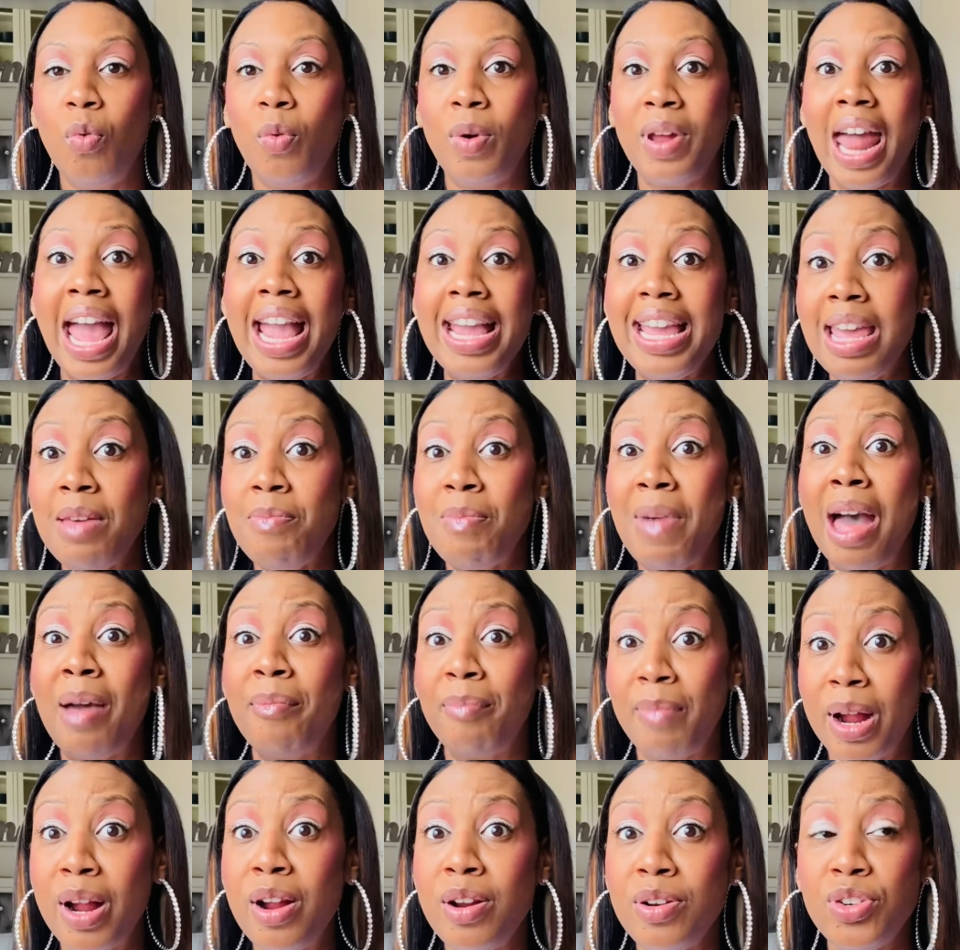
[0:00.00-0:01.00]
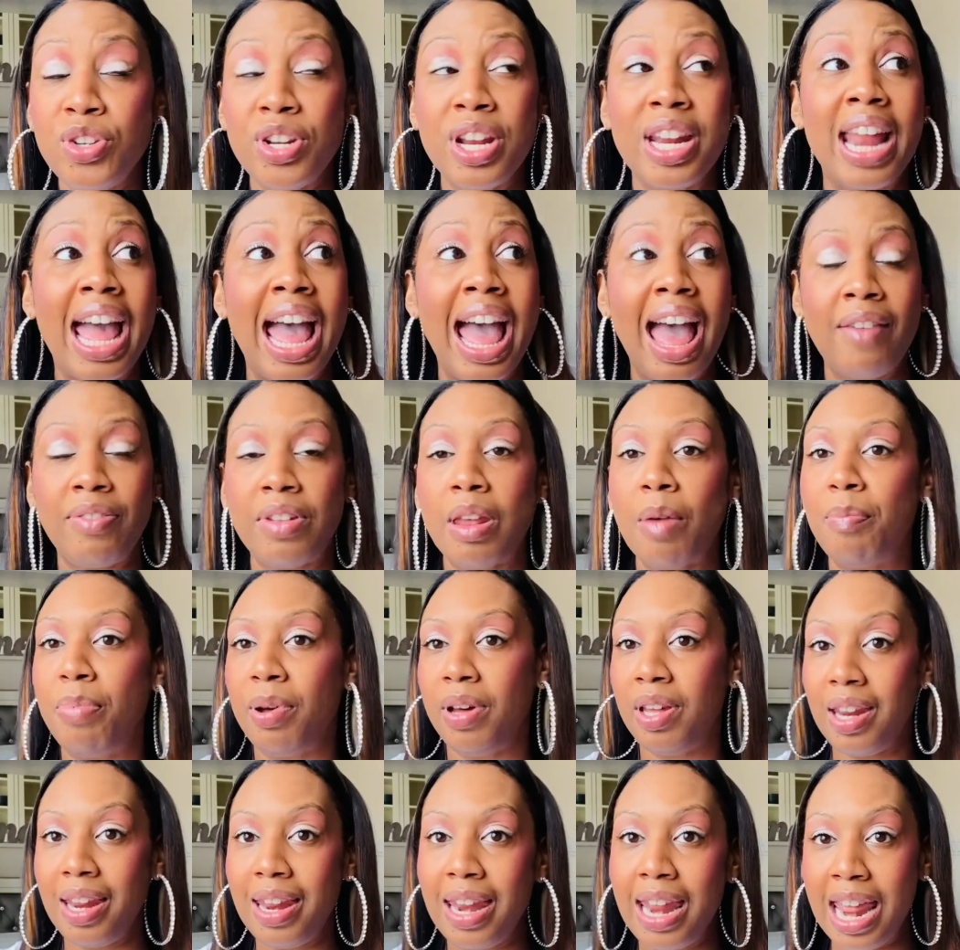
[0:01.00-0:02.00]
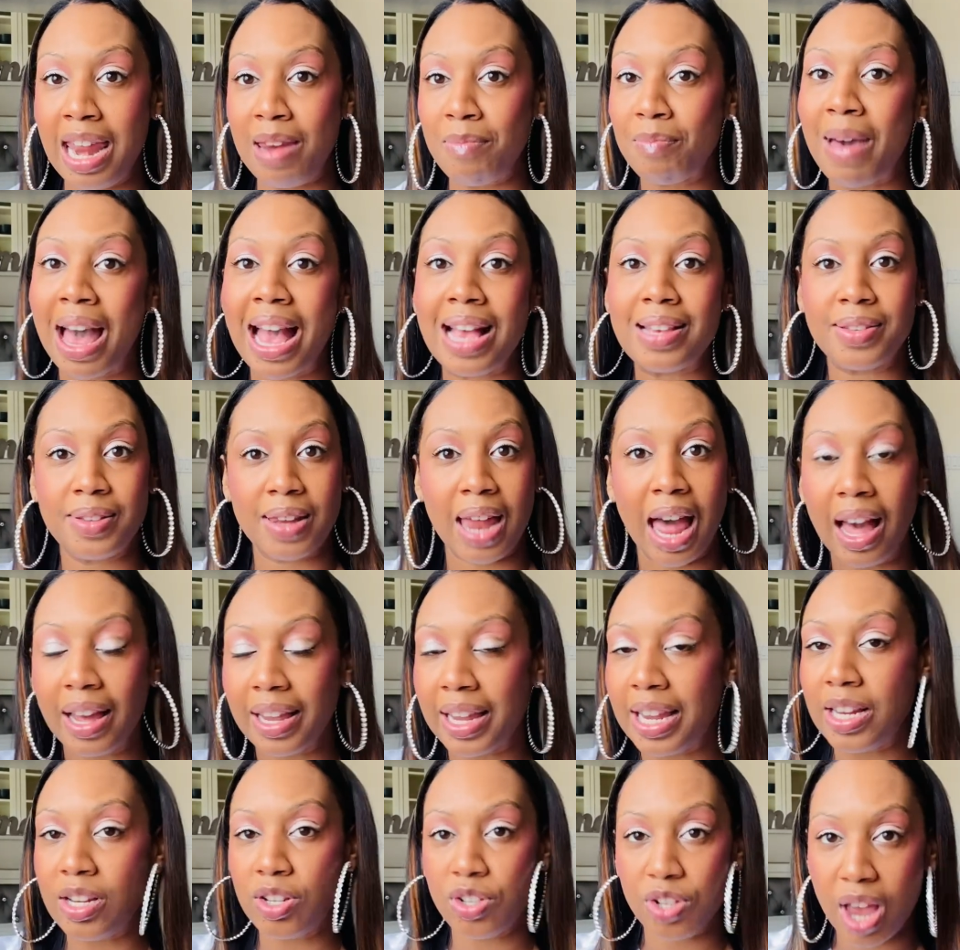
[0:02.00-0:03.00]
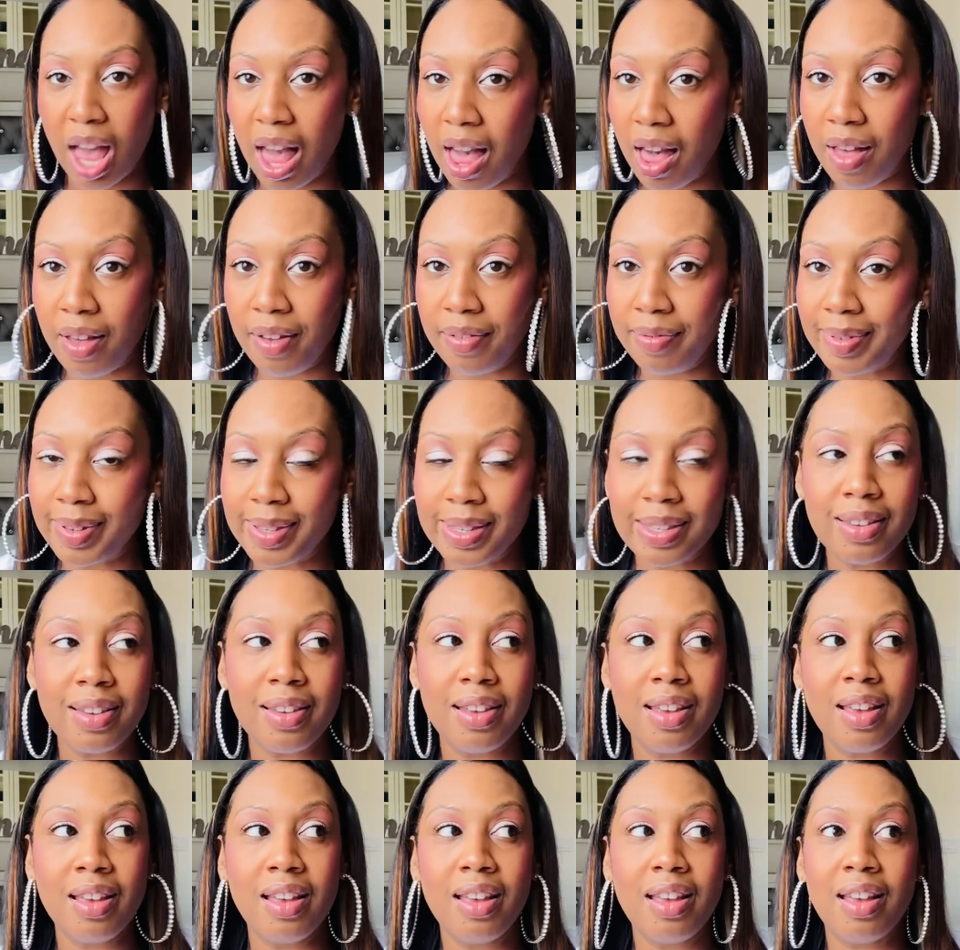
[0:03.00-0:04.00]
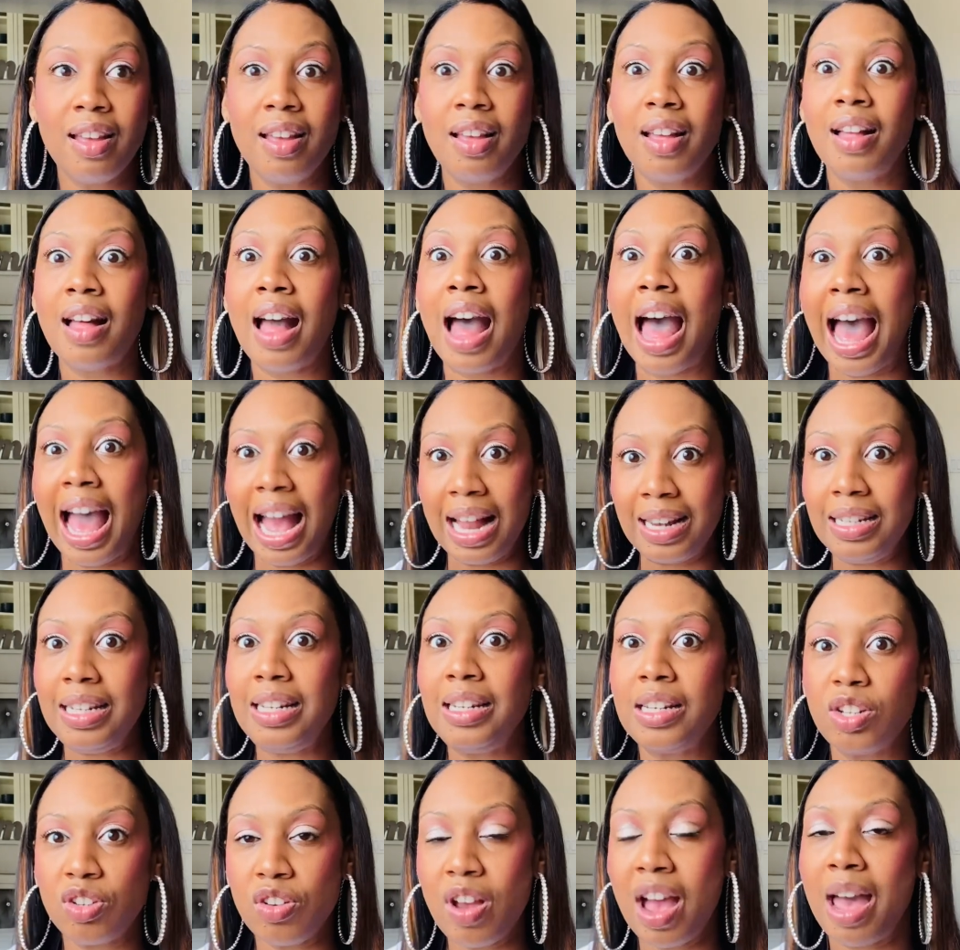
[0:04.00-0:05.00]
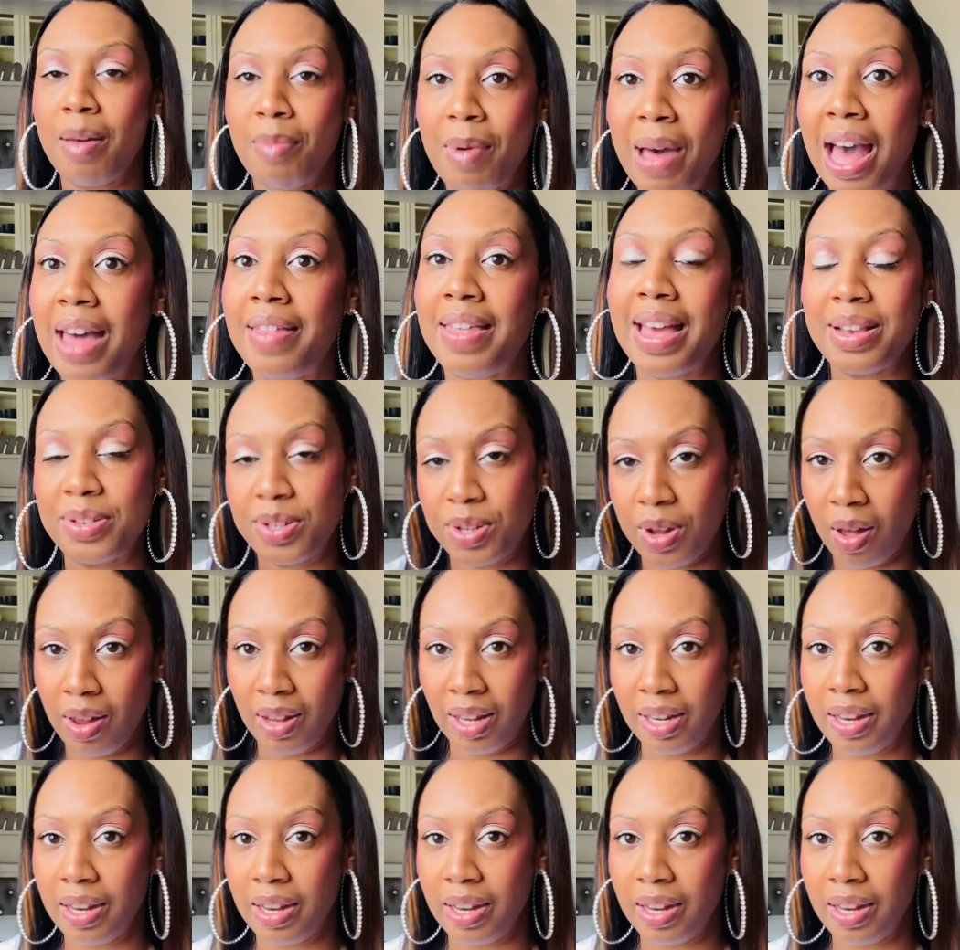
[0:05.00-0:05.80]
When I get my merch and I have to put it in my stocking shelves, I need a tripod that's tall